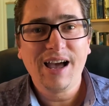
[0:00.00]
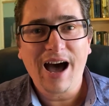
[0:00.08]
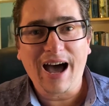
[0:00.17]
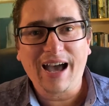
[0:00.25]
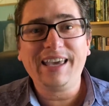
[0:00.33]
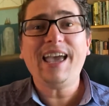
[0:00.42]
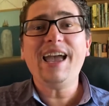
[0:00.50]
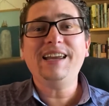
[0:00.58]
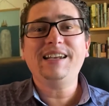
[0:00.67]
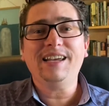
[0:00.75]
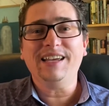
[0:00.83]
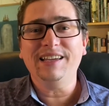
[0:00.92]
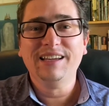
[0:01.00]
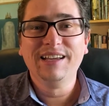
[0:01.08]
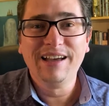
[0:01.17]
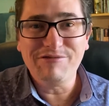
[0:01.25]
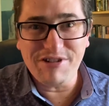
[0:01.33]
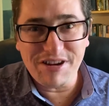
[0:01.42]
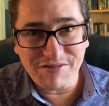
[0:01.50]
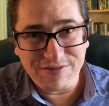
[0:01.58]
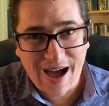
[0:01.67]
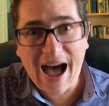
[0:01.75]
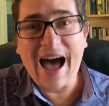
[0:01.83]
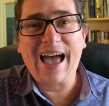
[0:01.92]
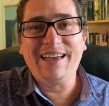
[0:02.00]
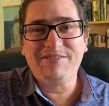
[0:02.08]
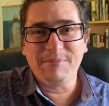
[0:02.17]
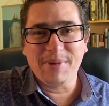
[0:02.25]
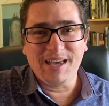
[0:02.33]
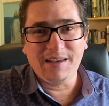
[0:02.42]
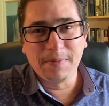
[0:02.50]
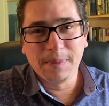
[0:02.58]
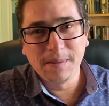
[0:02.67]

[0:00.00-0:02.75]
Chayeni, revive me.